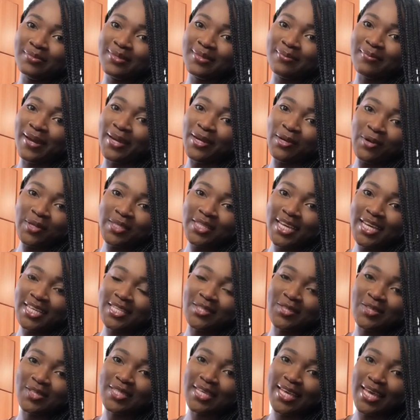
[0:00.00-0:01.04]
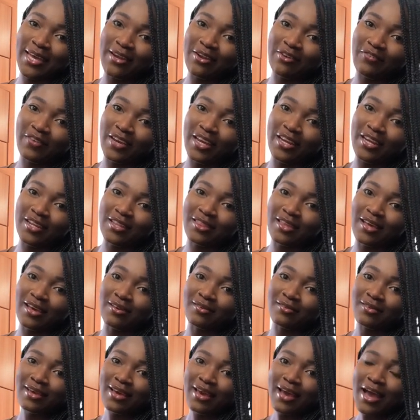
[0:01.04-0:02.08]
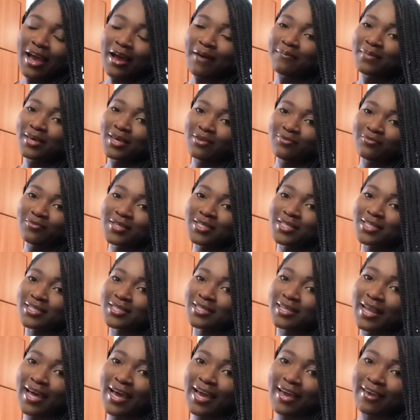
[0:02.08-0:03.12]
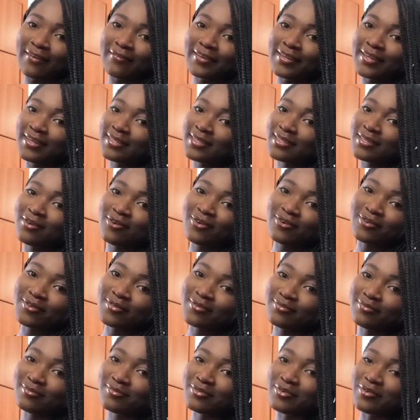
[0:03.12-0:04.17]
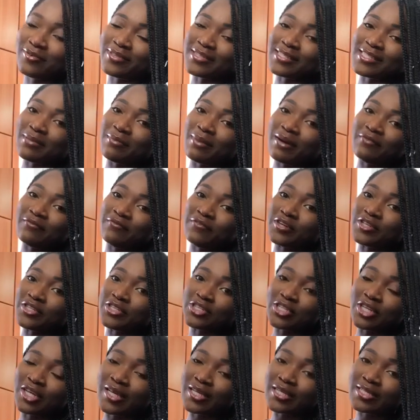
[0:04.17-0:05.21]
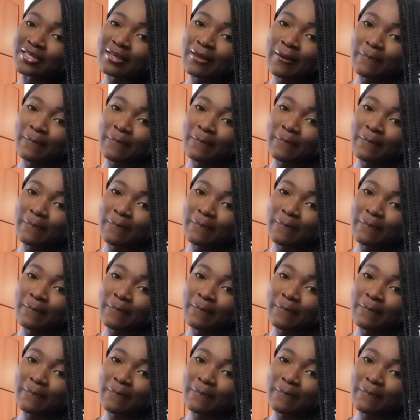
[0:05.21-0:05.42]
my daughter is not scared of anything i mean what is life you need to go on some adventures